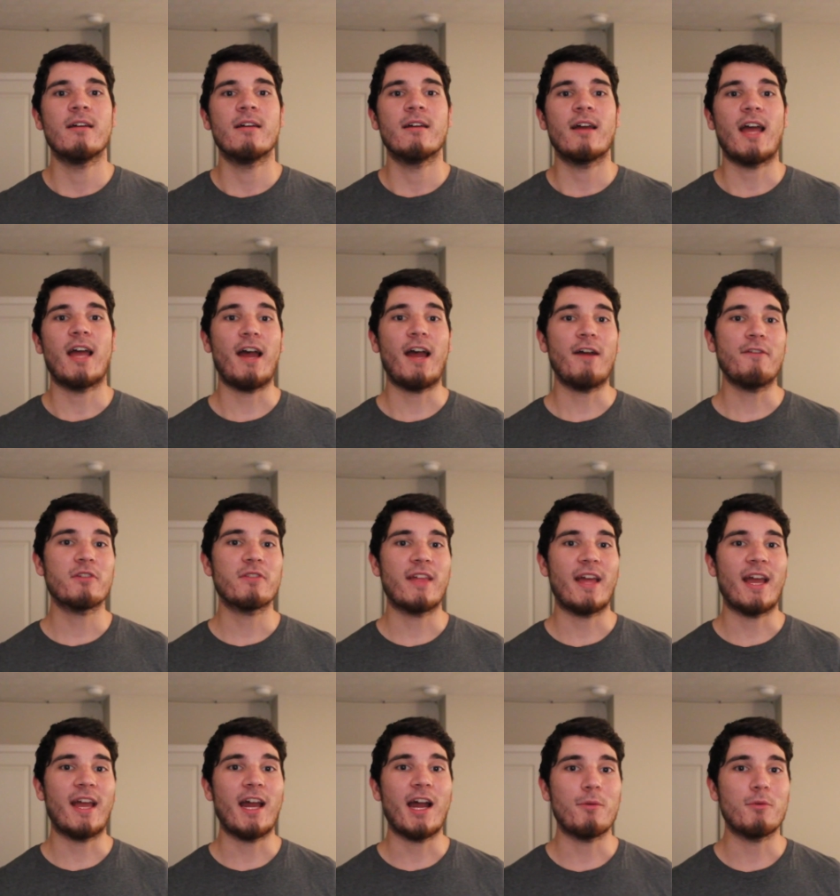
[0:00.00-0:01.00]
After
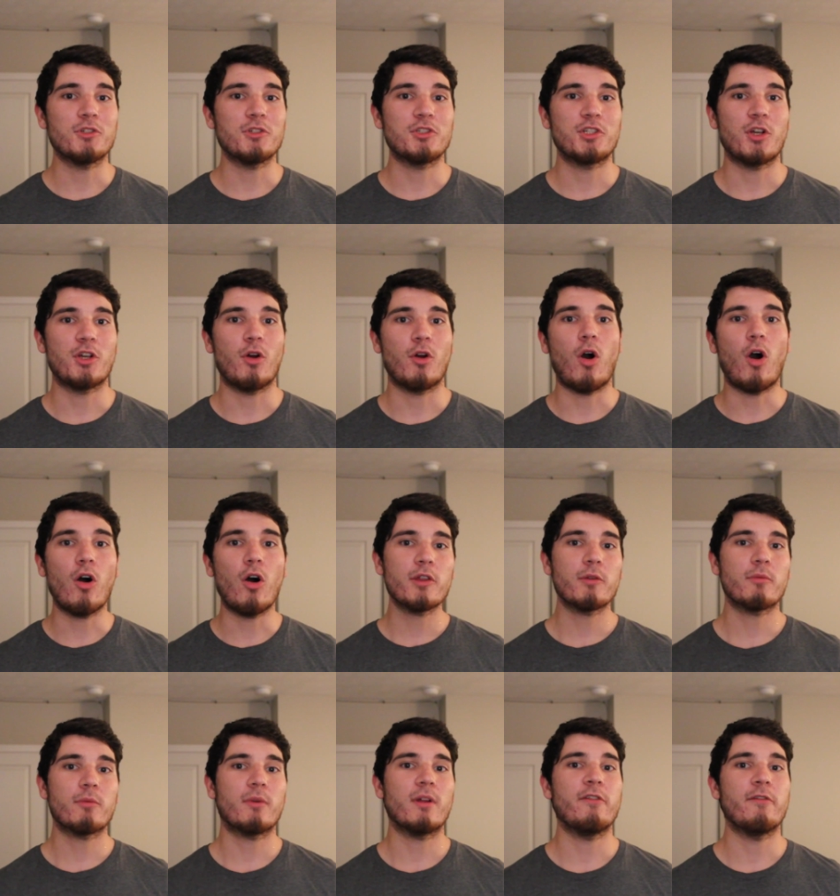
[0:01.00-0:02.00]
that, I will show all the
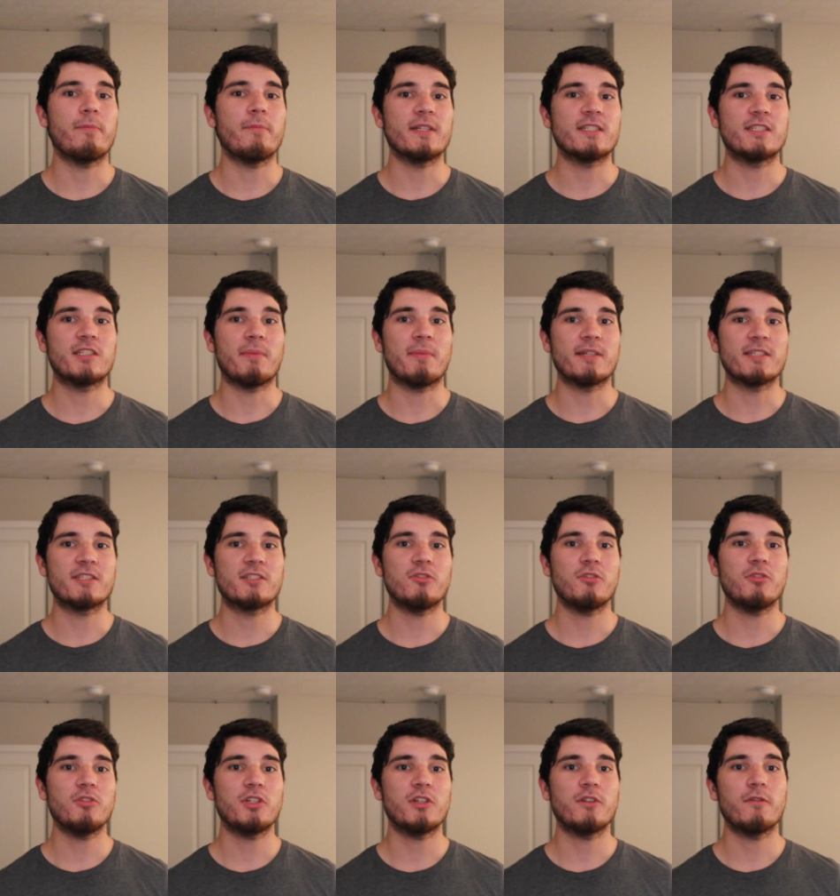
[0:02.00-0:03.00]
relevant bits to my
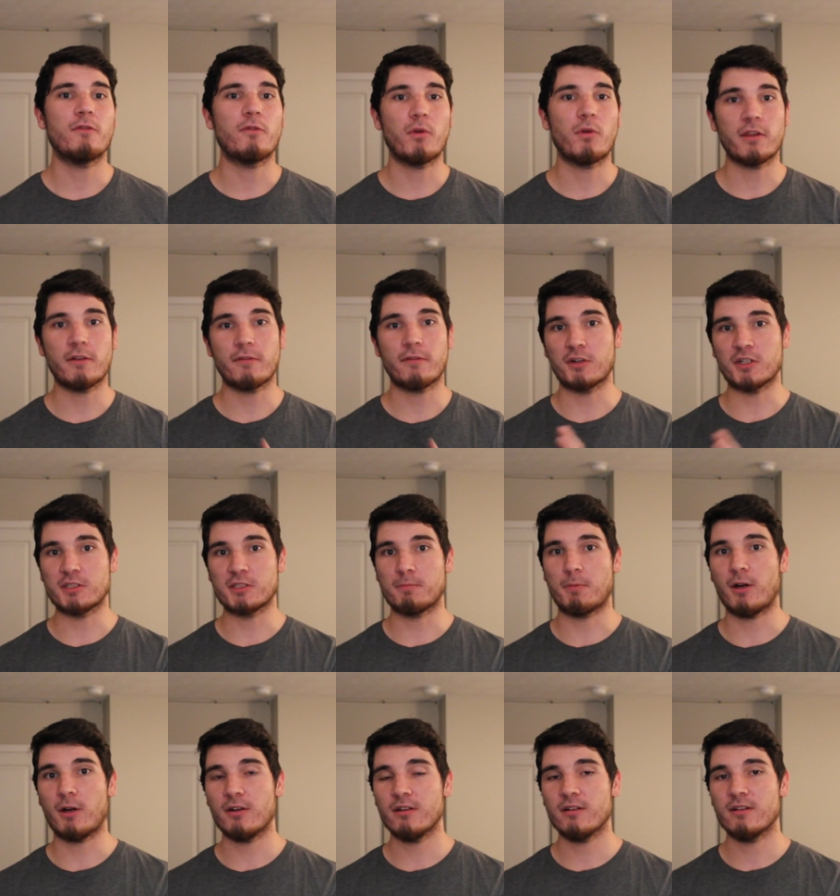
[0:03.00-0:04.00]
solution for the first
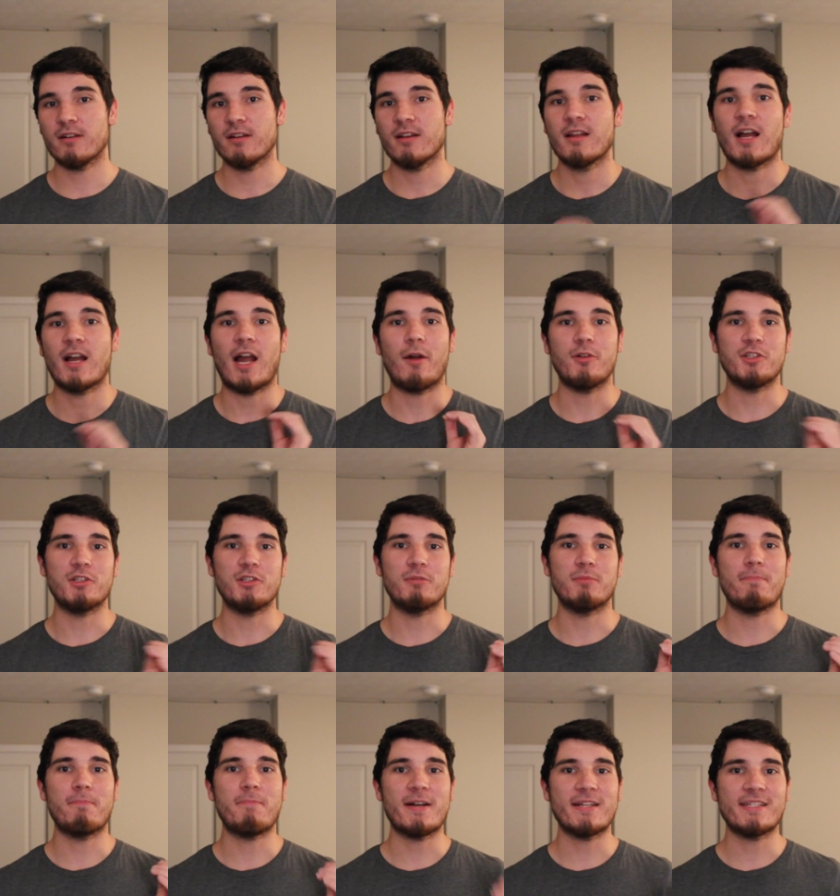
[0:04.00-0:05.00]
part. I will do my
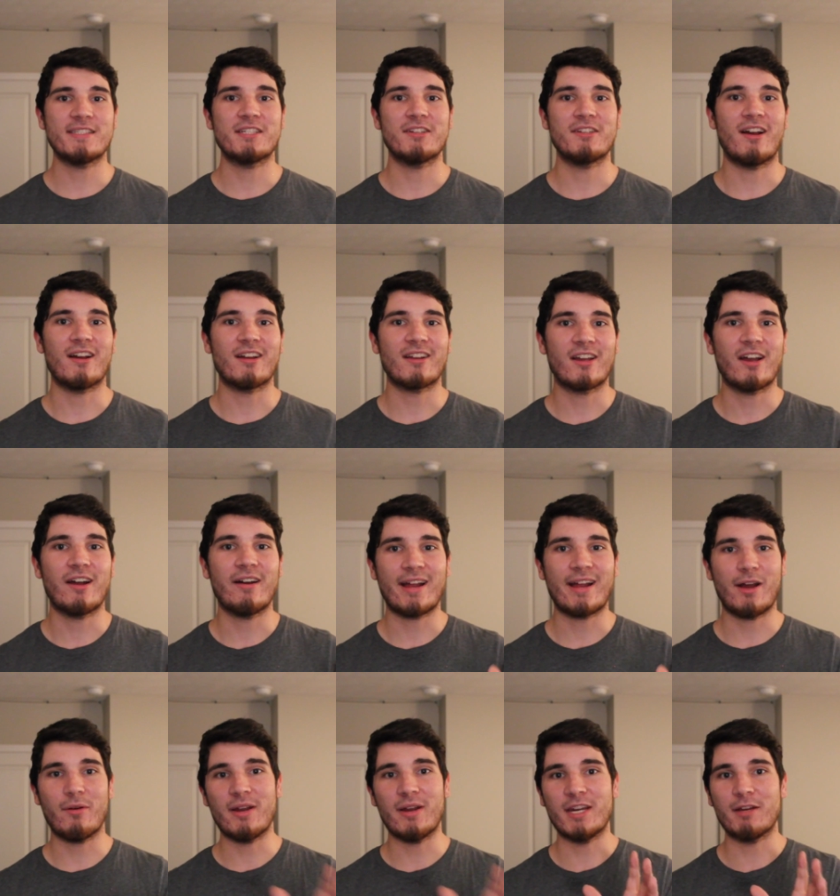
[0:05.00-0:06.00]
best to not cut
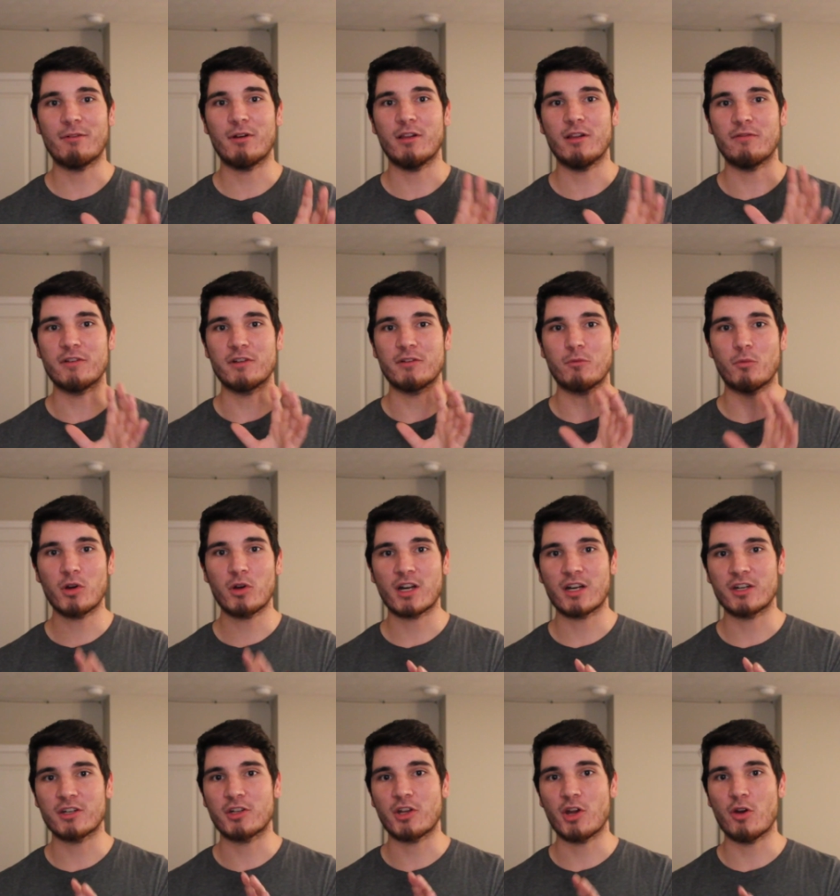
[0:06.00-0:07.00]
out any relevant work
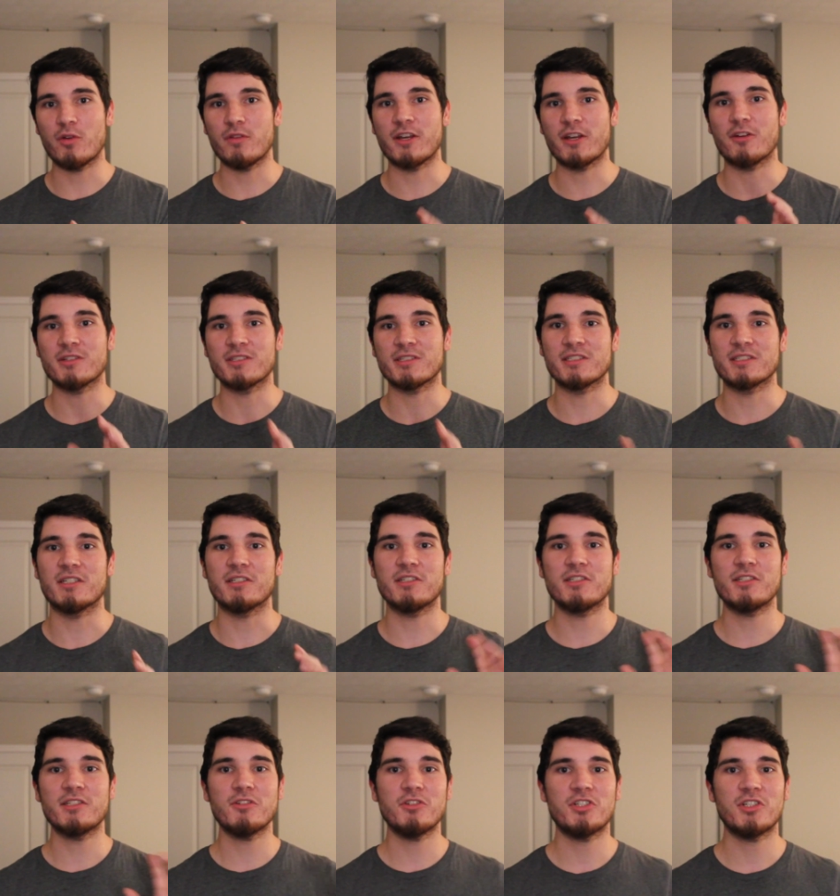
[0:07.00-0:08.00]
on code that goes into the
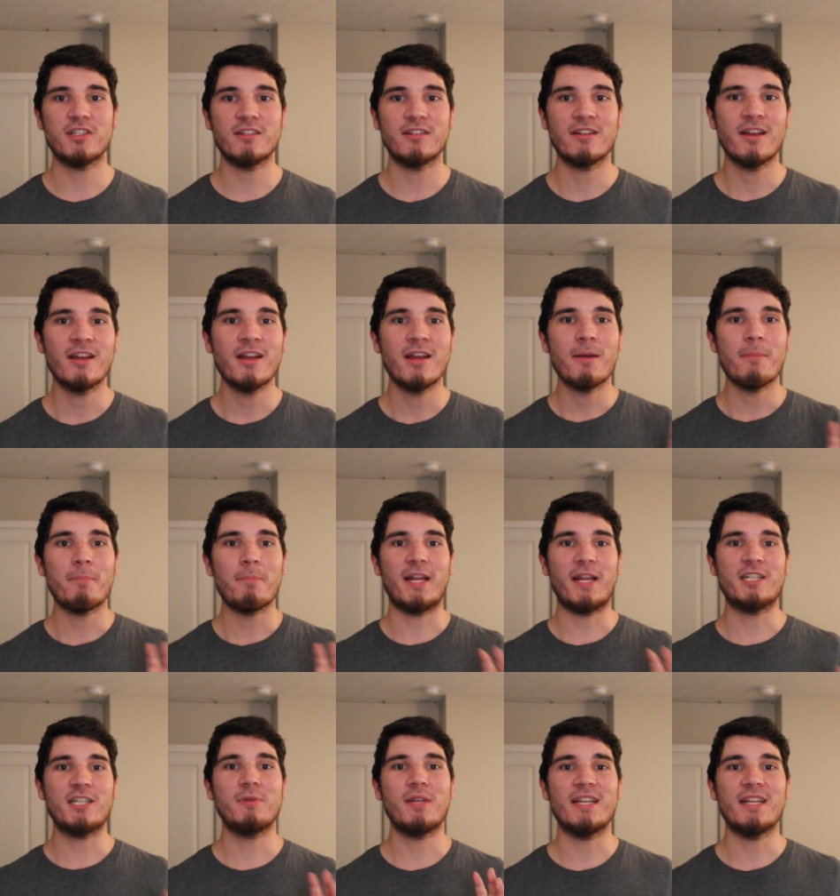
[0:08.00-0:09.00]
solution, but
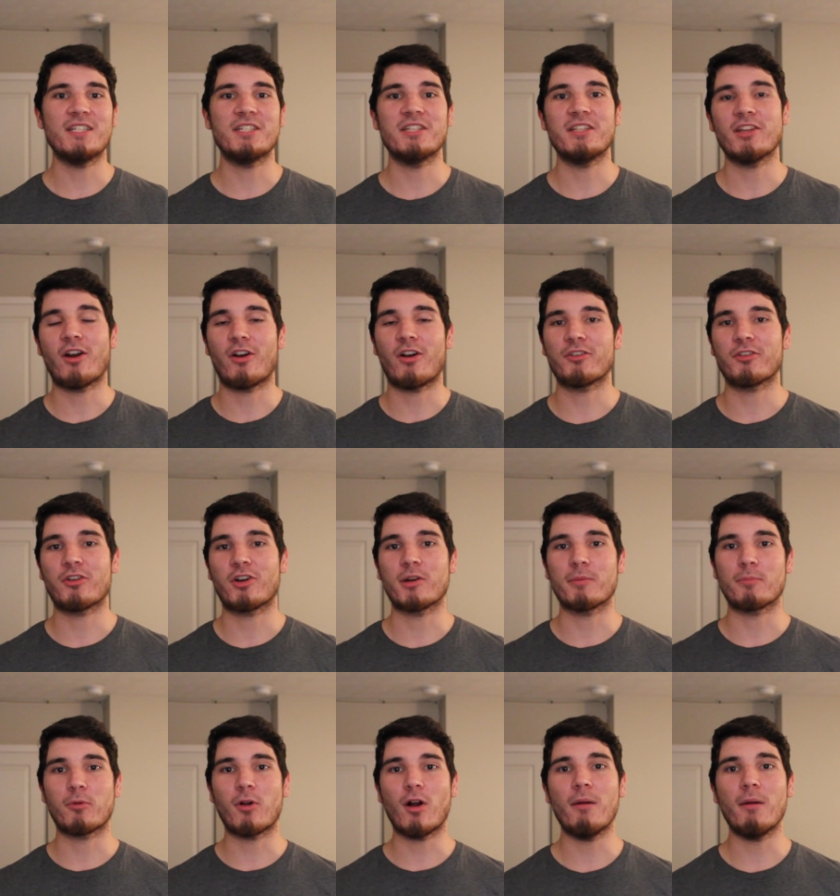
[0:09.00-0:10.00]
as we get into the harder, harder
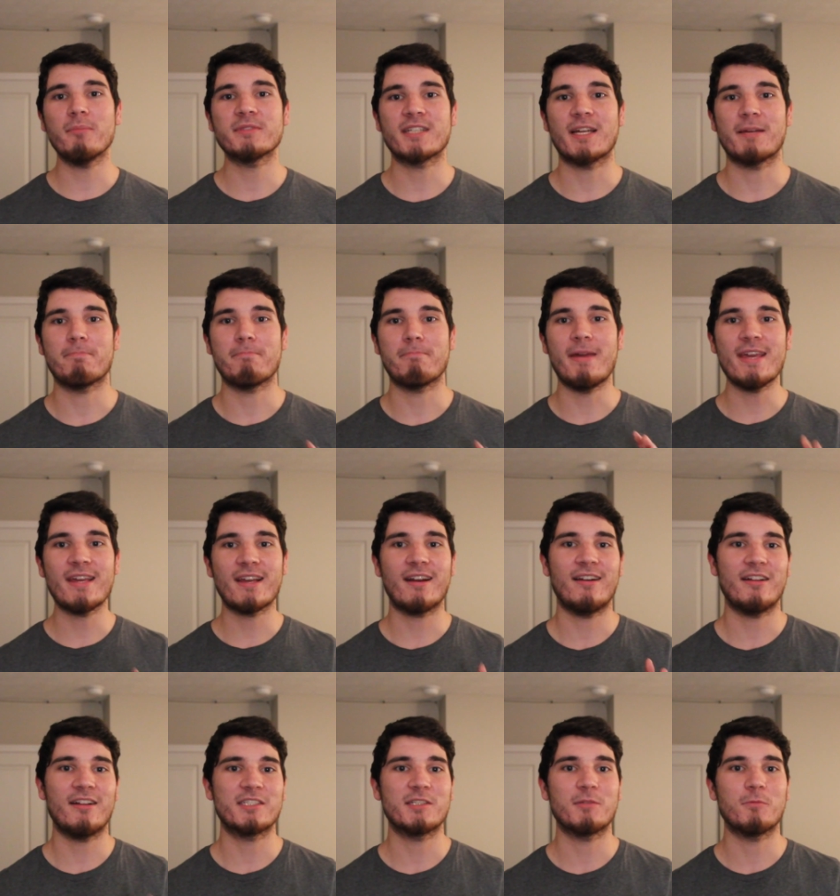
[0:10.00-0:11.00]
problems, I may cut
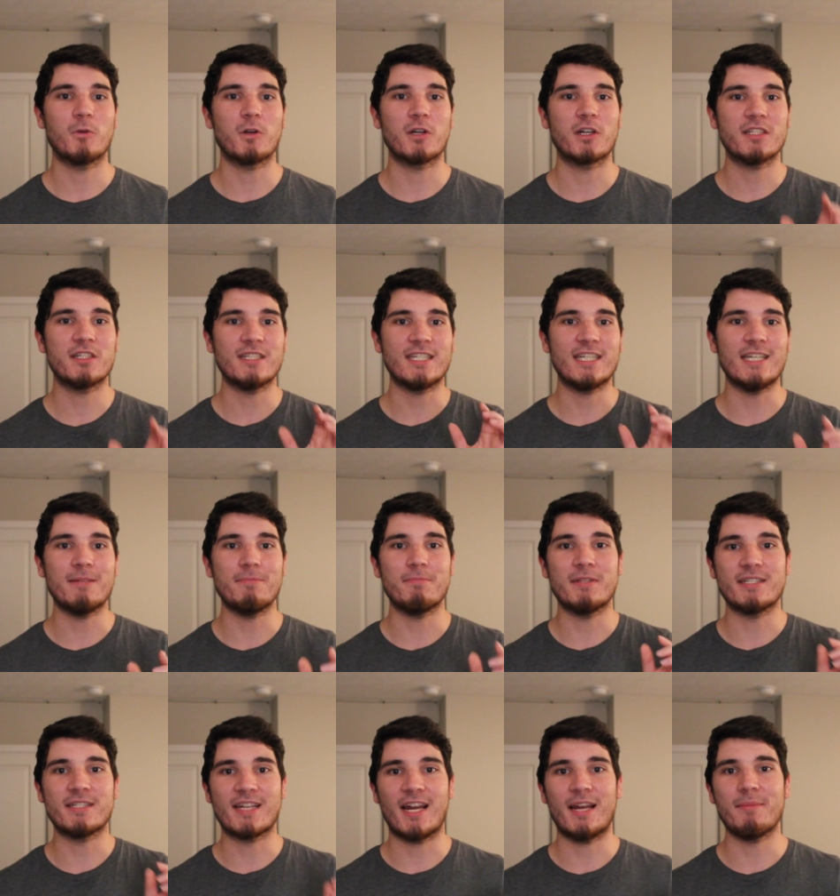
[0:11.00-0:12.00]
out some work to keep the
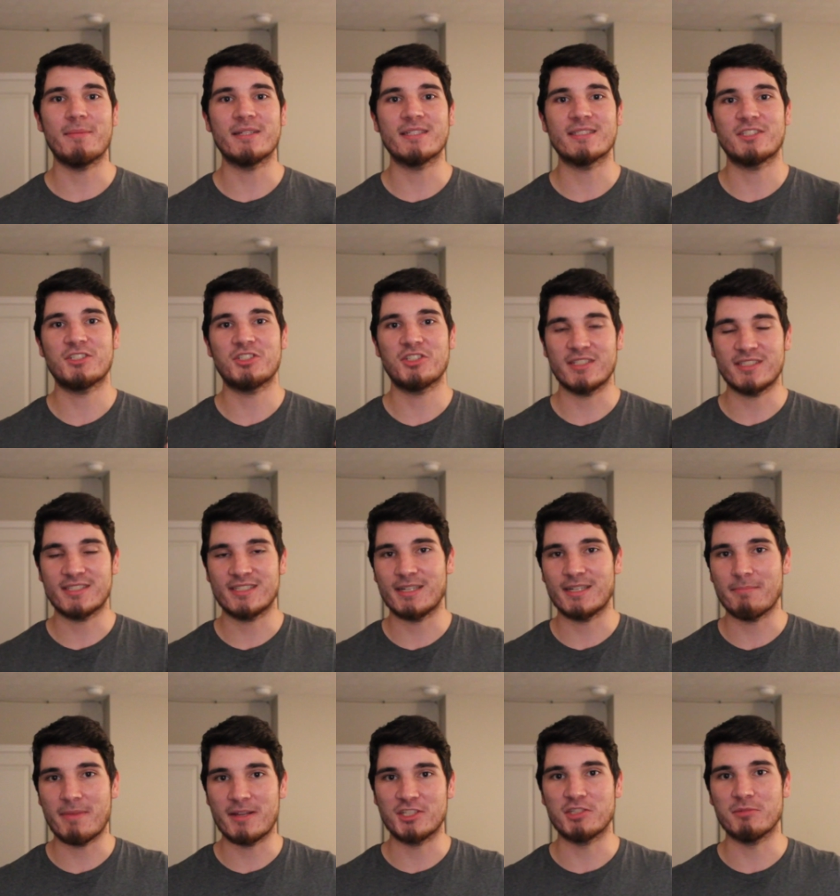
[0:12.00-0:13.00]
timings just as I
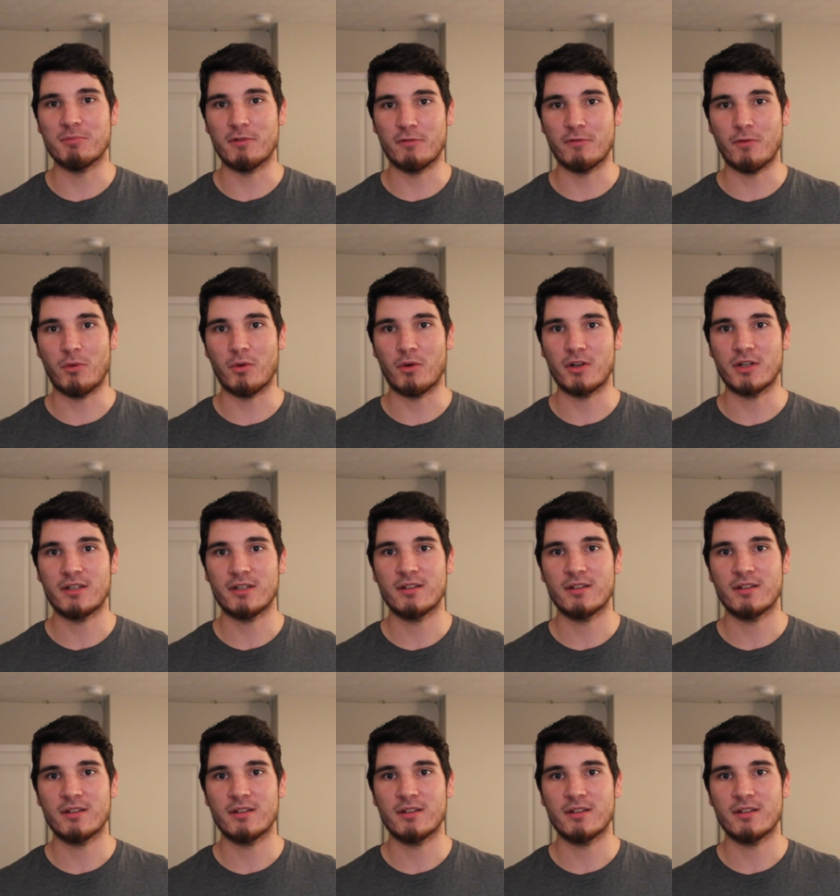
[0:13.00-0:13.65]
mentioned before.